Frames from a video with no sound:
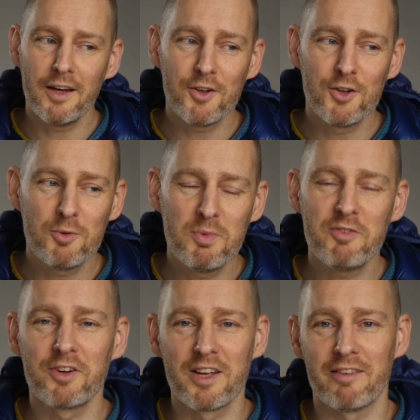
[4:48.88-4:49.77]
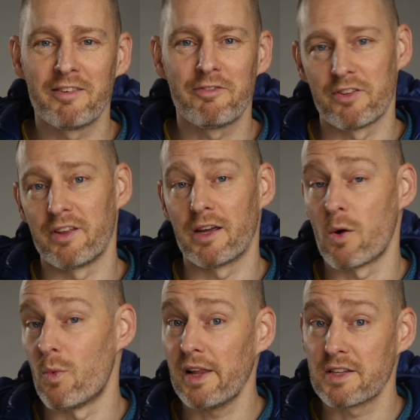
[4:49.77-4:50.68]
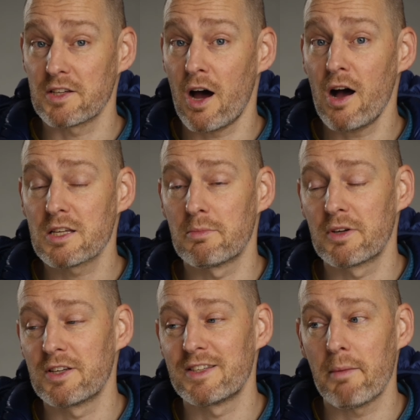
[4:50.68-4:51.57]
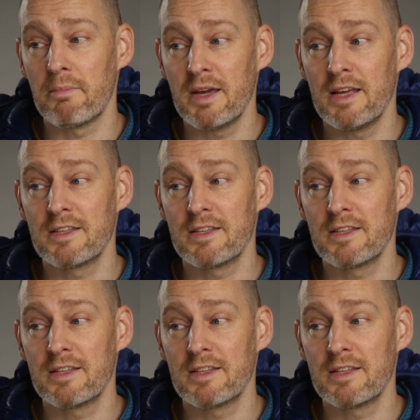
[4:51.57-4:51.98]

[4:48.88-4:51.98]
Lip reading: you'd be forgiven for thinking, well, that's awesome because that means